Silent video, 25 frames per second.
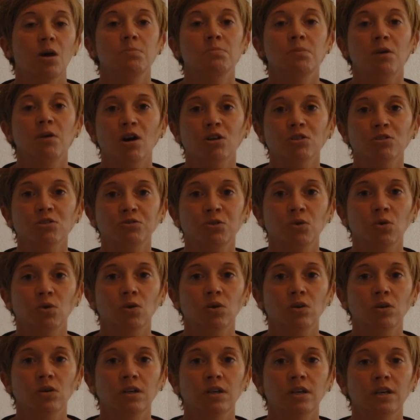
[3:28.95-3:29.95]
Part
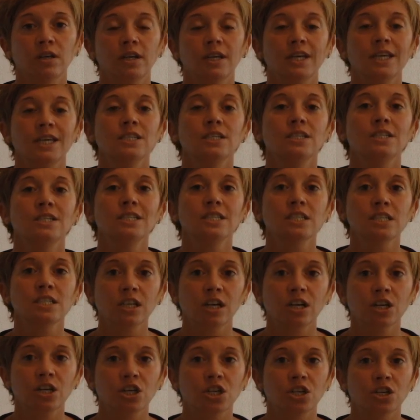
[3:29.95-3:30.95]
4 is a
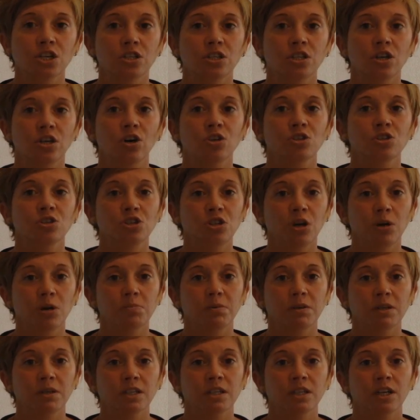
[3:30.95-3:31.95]
discussion on
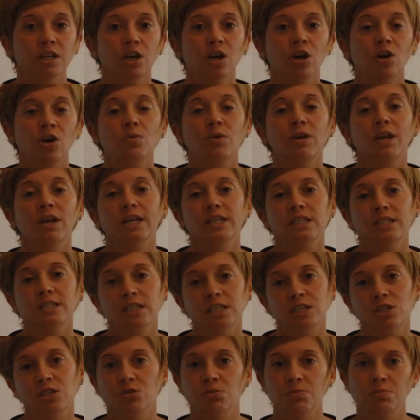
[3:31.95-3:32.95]
topic
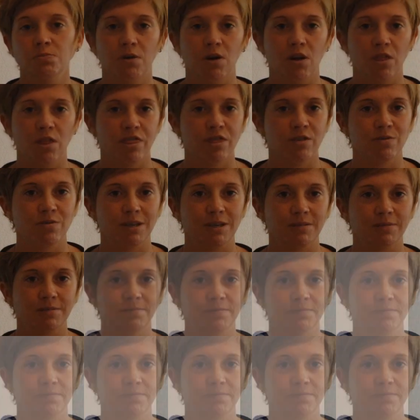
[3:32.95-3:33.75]
related to Part 3.